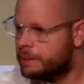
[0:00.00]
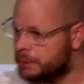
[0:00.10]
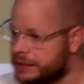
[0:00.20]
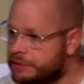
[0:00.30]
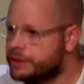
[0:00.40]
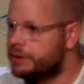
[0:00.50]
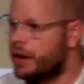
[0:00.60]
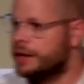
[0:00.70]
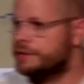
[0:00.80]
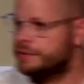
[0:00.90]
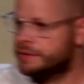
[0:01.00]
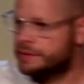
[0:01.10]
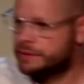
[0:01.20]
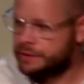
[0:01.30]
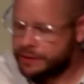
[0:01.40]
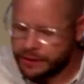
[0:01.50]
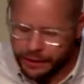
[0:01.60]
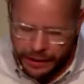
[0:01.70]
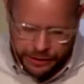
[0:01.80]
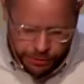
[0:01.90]
believe in Christ,
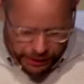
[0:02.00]
and you will